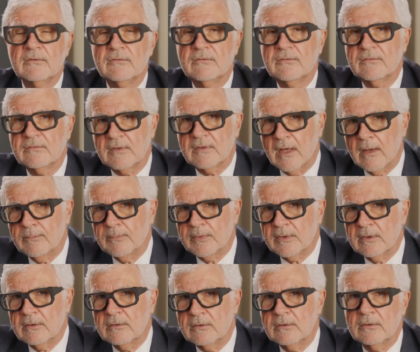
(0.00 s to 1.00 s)
step
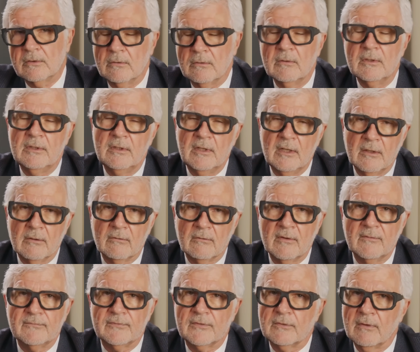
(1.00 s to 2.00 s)
into a
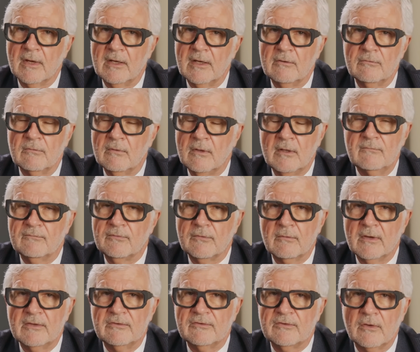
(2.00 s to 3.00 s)
near-infrared and
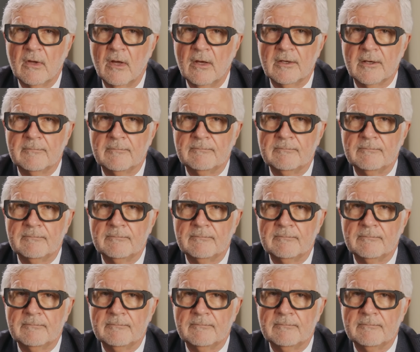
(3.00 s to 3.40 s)
infrared sauna.